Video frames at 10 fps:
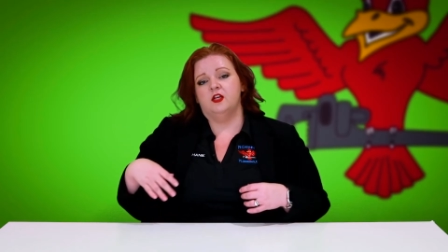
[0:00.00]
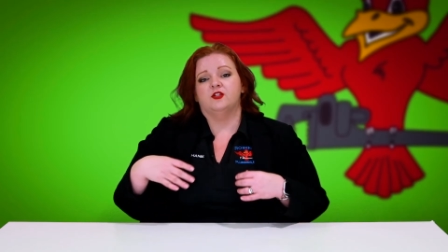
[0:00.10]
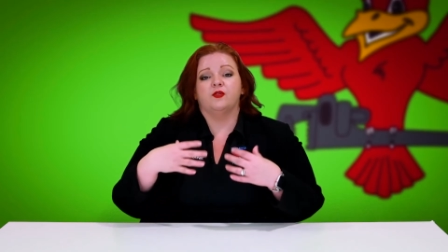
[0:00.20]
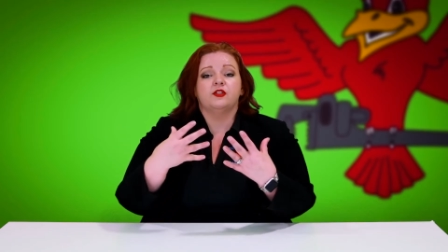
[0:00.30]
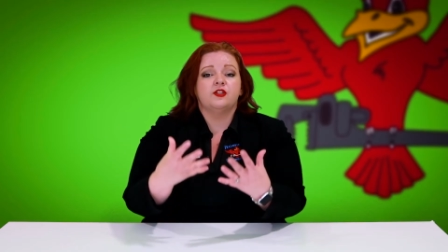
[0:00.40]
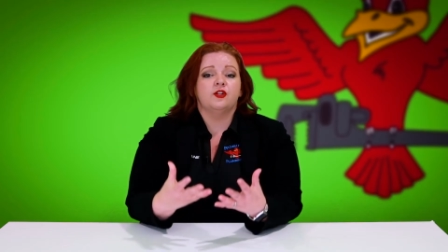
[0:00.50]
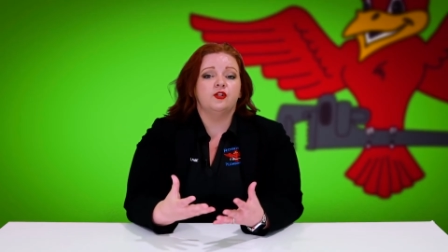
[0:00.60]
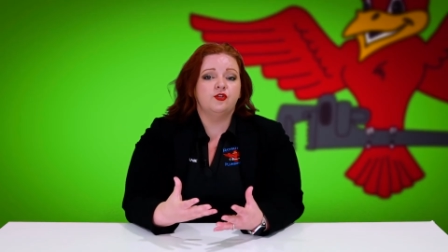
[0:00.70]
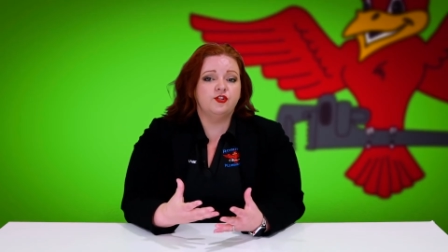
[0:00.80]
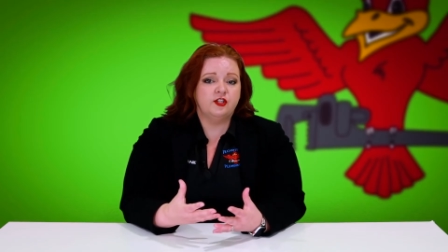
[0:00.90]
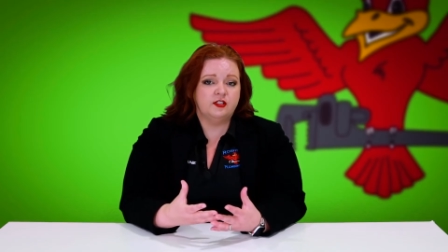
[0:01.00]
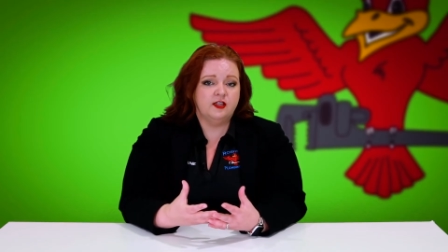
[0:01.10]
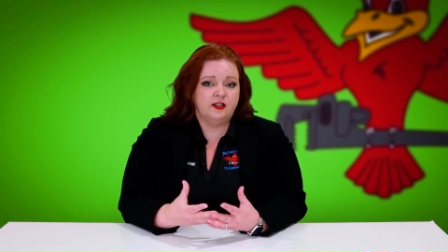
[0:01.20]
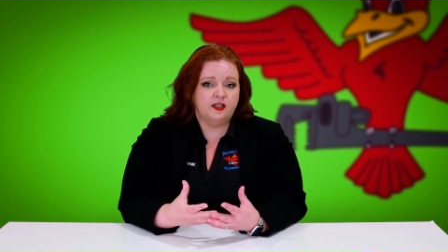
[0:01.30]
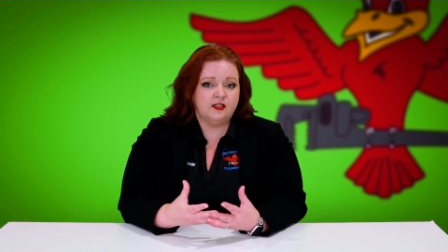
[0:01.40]
So a solution
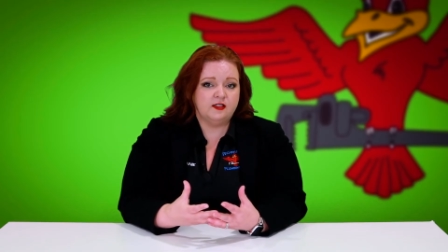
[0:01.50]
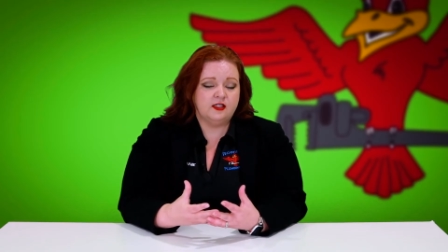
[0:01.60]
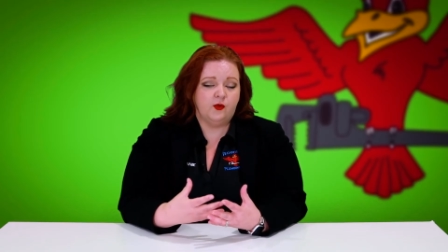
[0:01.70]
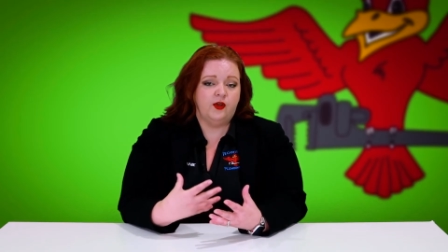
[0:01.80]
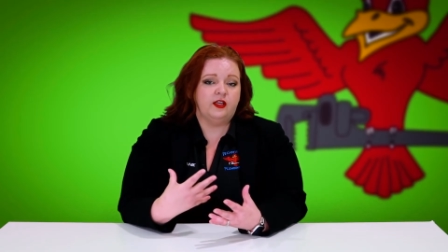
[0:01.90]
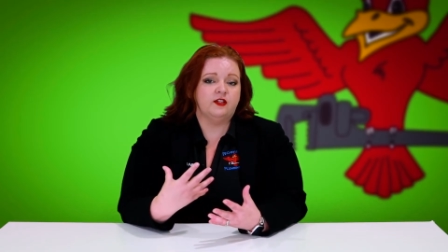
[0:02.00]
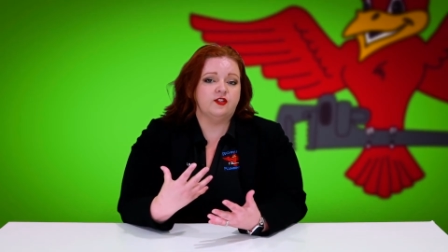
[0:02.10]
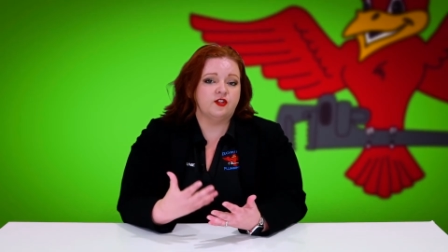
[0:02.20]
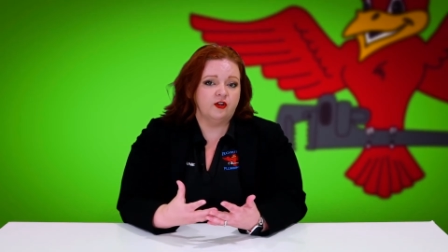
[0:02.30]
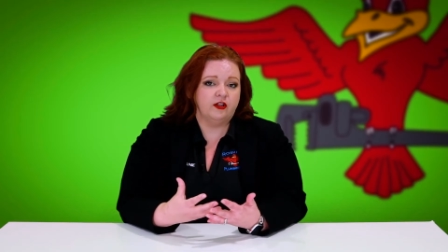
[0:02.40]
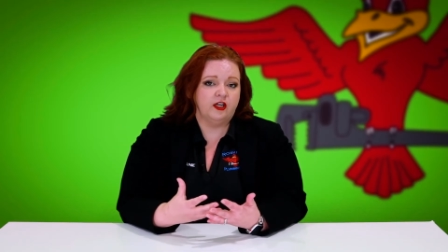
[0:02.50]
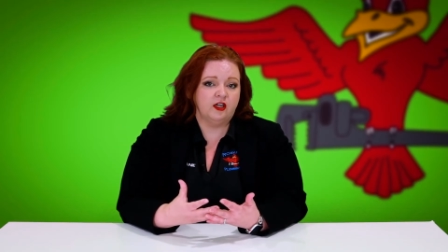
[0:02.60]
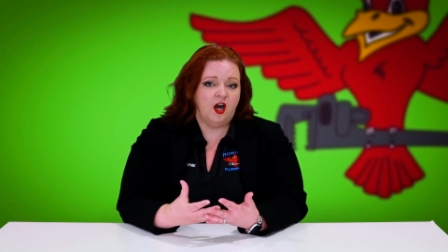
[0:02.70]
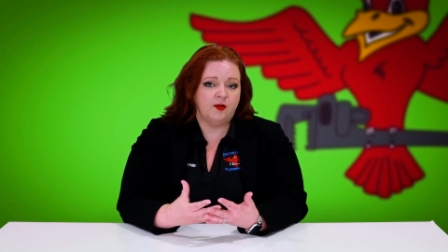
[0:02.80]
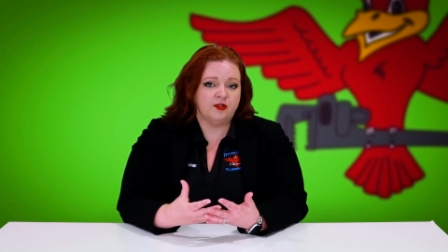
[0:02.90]
to this that we can certainly
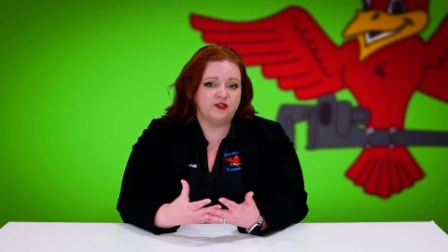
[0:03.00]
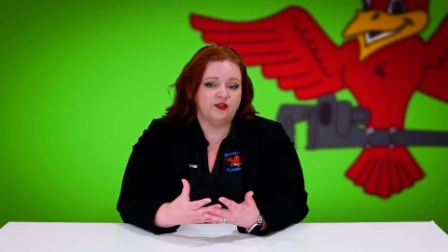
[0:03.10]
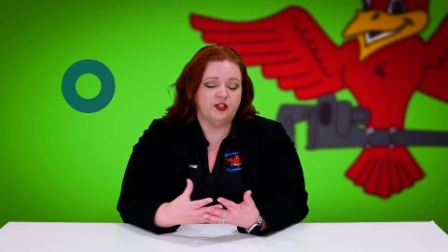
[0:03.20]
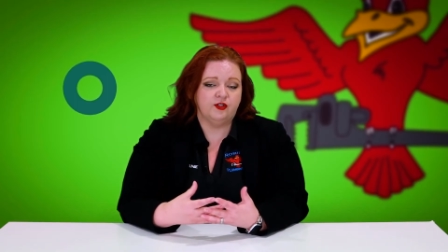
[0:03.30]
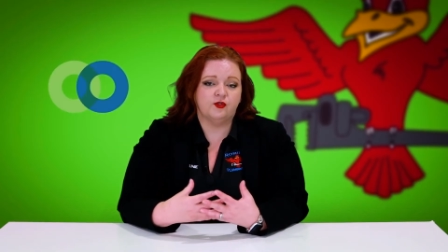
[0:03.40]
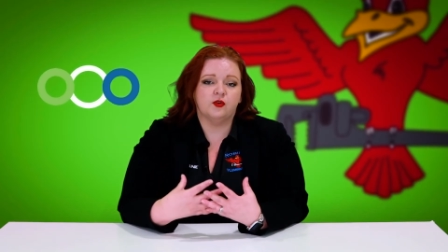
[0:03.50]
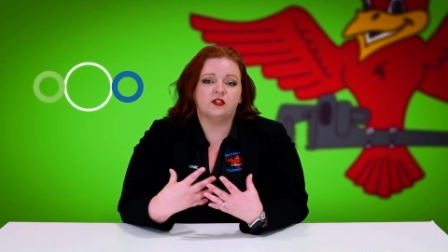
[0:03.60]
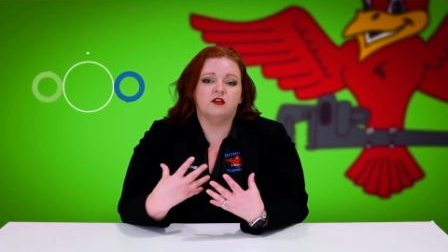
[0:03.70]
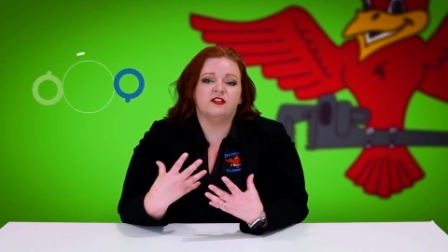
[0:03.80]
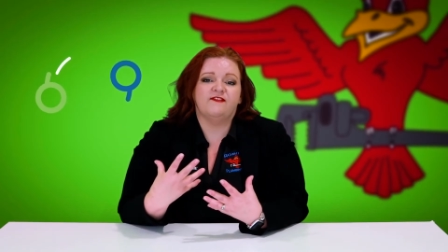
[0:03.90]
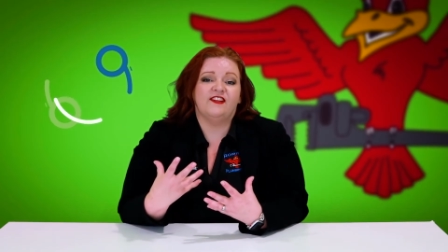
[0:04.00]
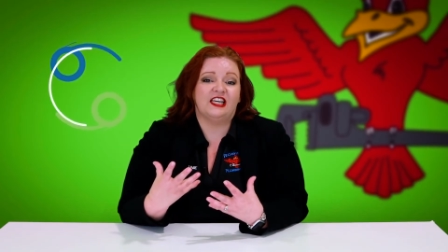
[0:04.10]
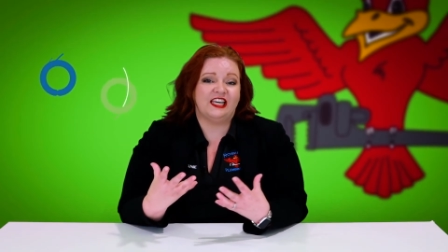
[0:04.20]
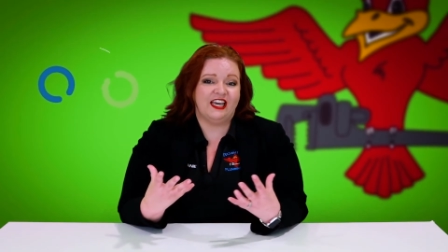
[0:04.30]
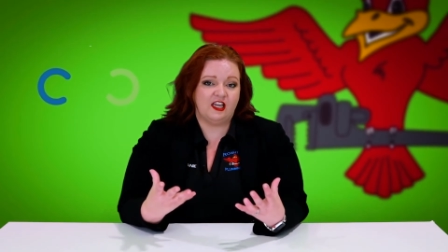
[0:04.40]
accomplish for you is what's called a
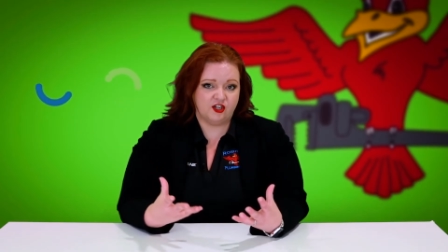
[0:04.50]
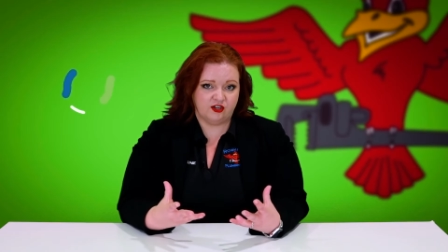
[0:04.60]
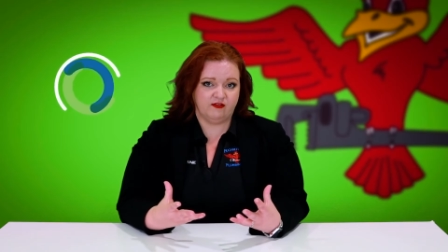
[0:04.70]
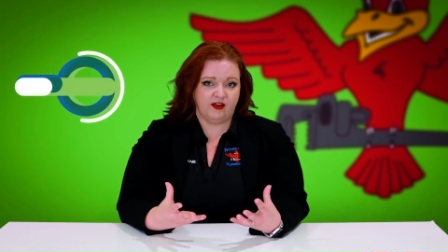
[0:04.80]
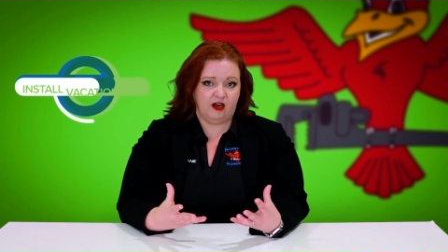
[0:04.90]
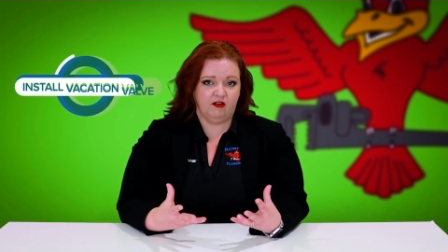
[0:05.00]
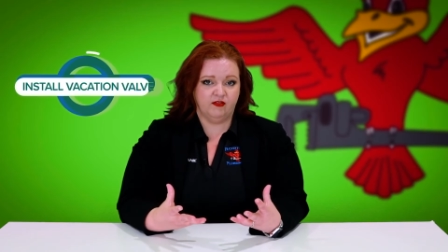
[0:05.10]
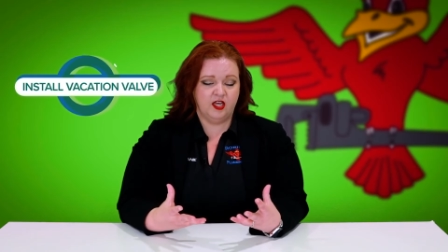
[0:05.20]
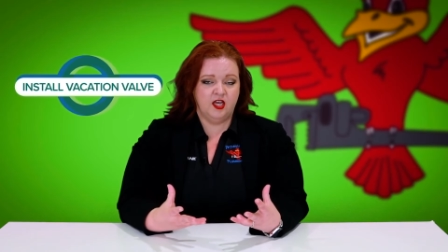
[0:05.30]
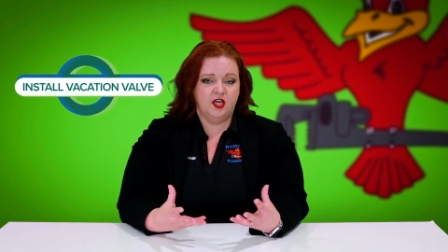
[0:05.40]
vacation valve.